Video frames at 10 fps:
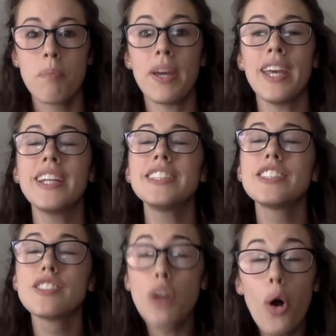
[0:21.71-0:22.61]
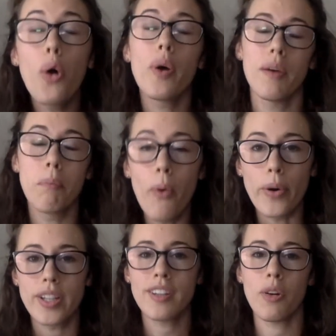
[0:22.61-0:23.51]
but it is so
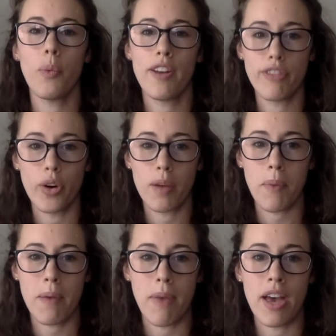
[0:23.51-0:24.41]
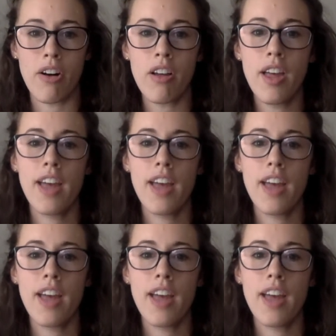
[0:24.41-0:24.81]
important when voting by mail